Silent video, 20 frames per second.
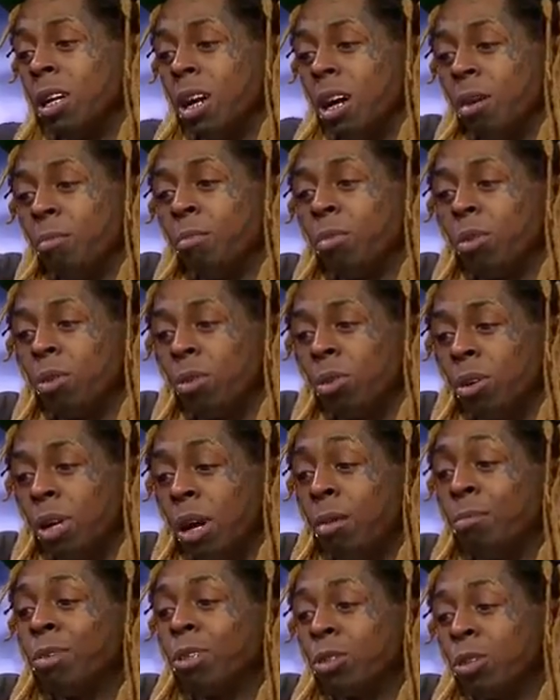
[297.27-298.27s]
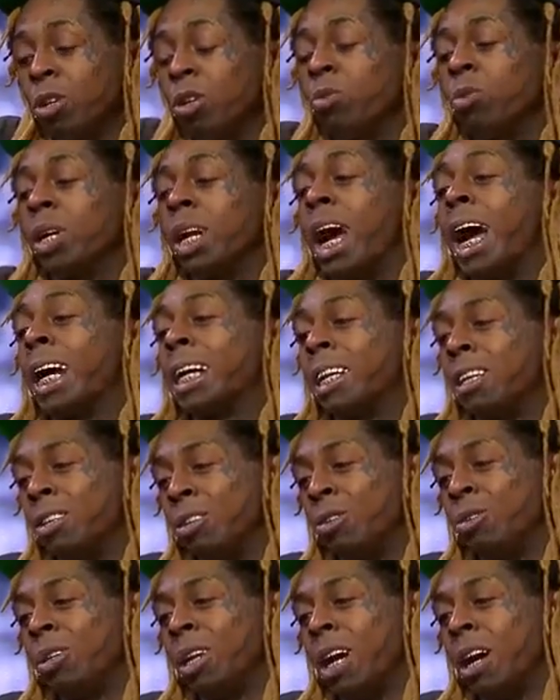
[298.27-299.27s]
I'm gonna show you what I can
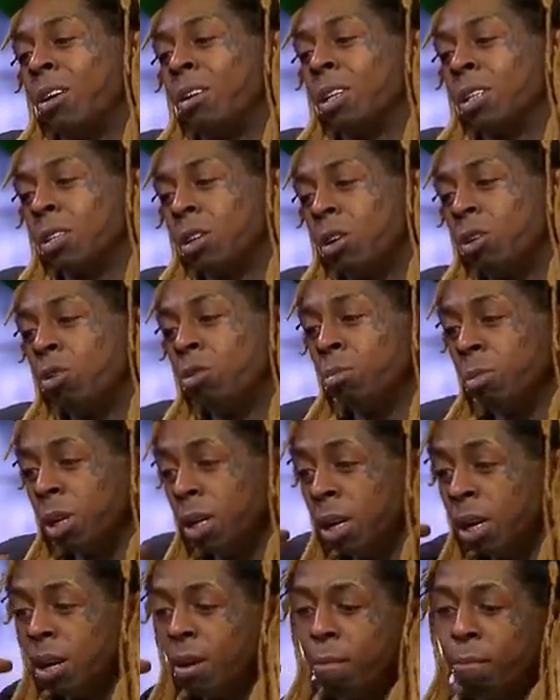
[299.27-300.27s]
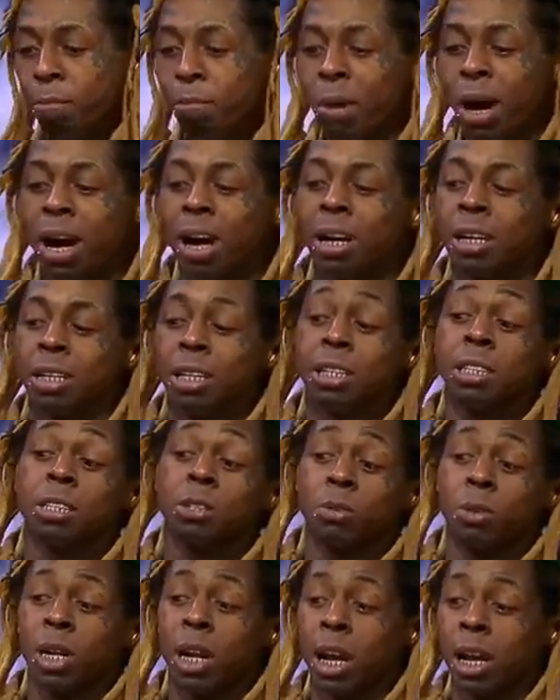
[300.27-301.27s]
do now as Kobe. Bang, this is
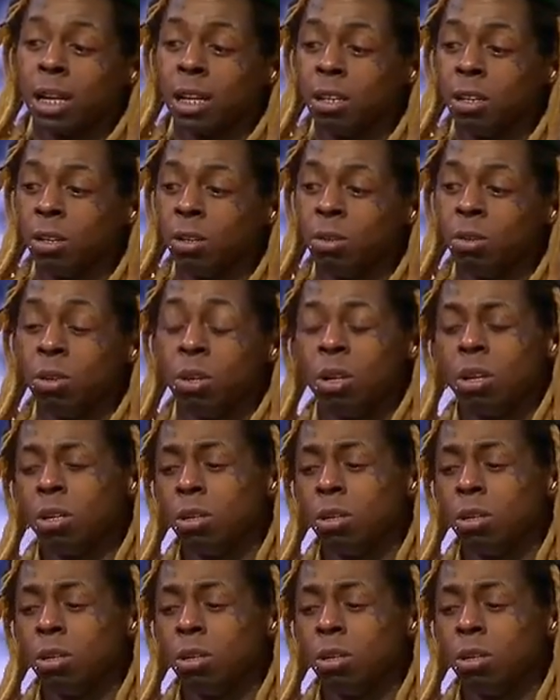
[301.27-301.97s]
what I can do.